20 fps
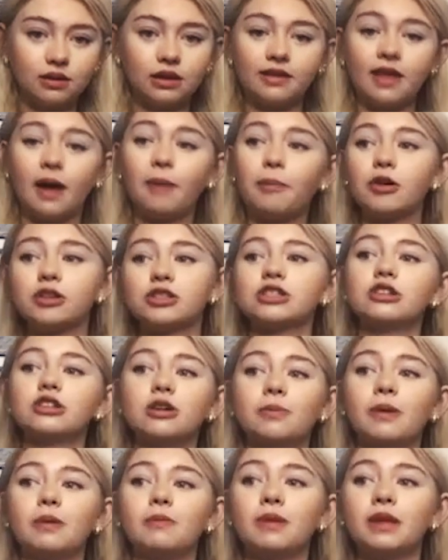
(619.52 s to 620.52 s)
That person could
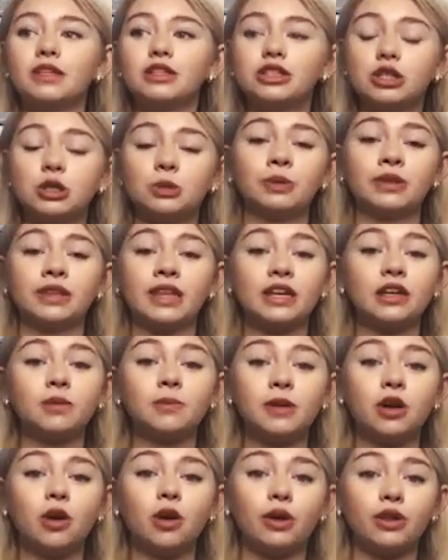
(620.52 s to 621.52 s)
be mean to you, but they could
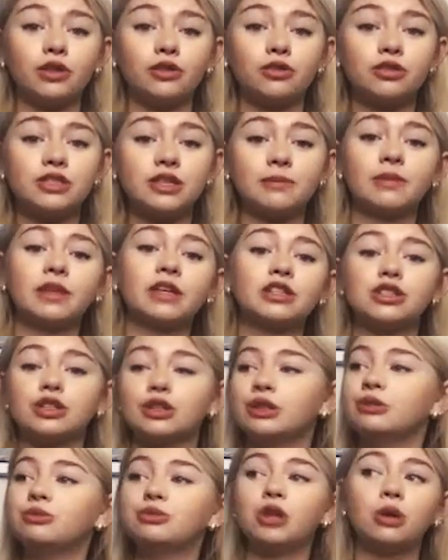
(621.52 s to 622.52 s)
be going through something, so
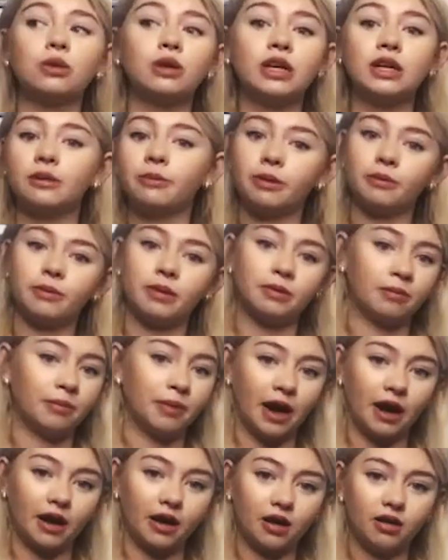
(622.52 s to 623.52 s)
you don't need to be mean
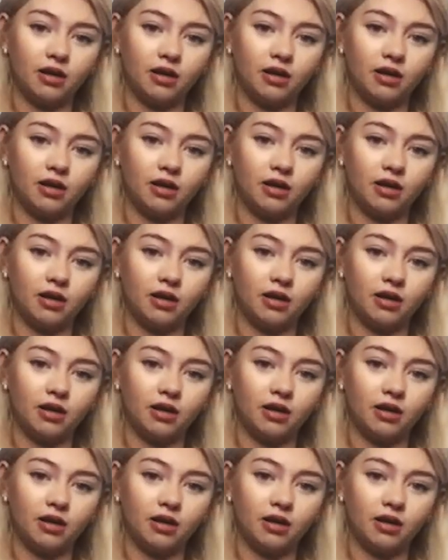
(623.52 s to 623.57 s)
back.